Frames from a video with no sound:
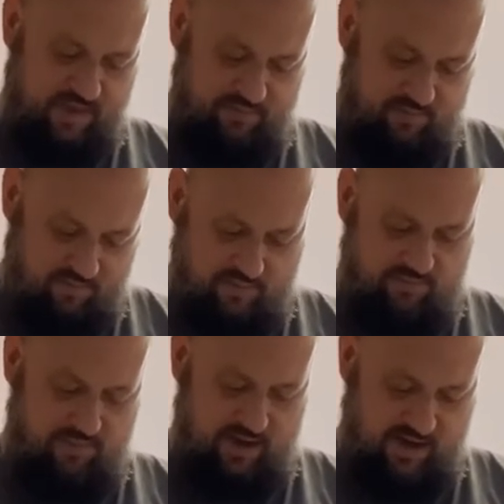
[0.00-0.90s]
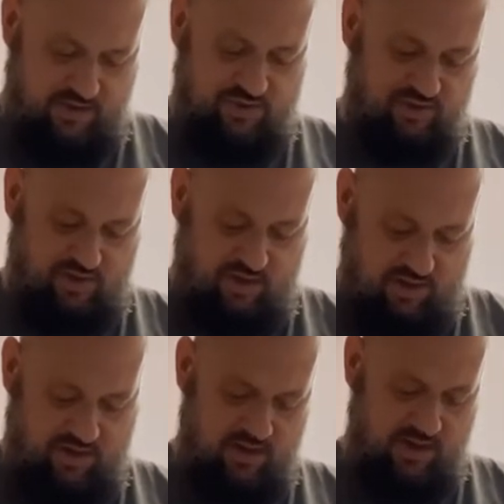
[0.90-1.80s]
I'm gonna mash our
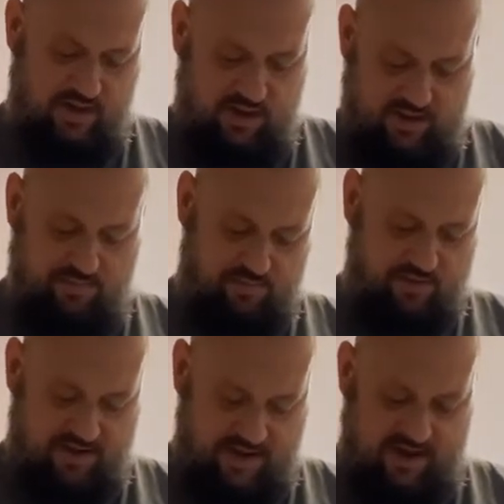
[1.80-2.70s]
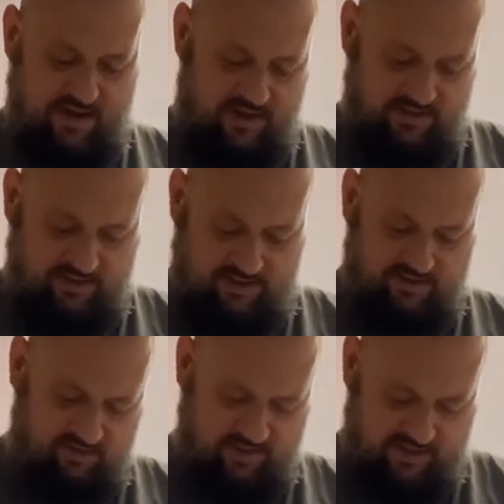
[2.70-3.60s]
banana
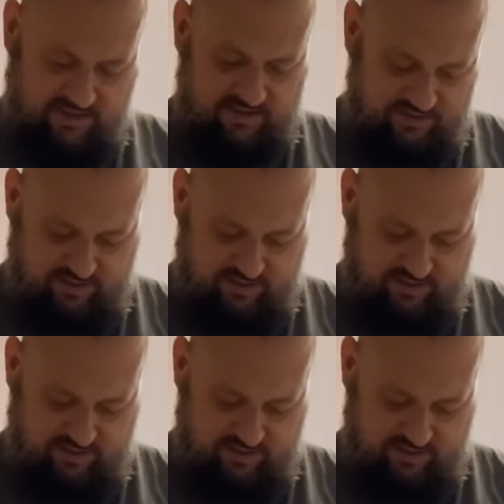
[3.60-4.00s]
until it is